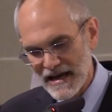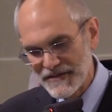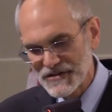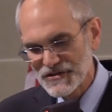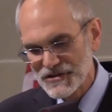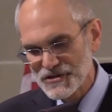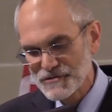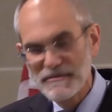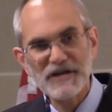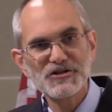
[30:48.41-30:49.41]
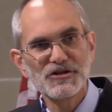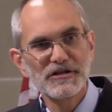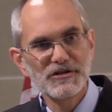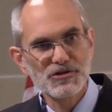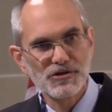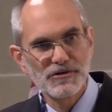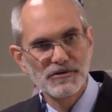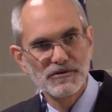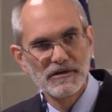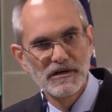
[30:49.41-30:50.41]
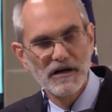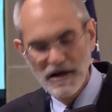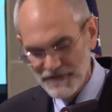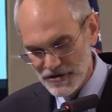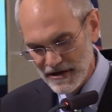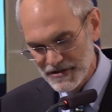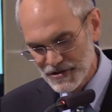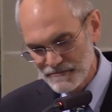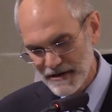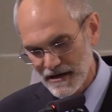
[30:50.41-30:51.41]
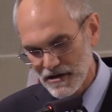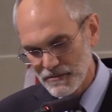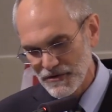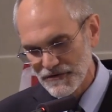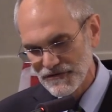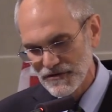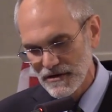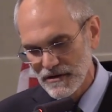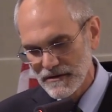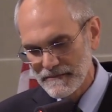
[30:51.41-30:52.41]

And this is especially true of Christ's parables.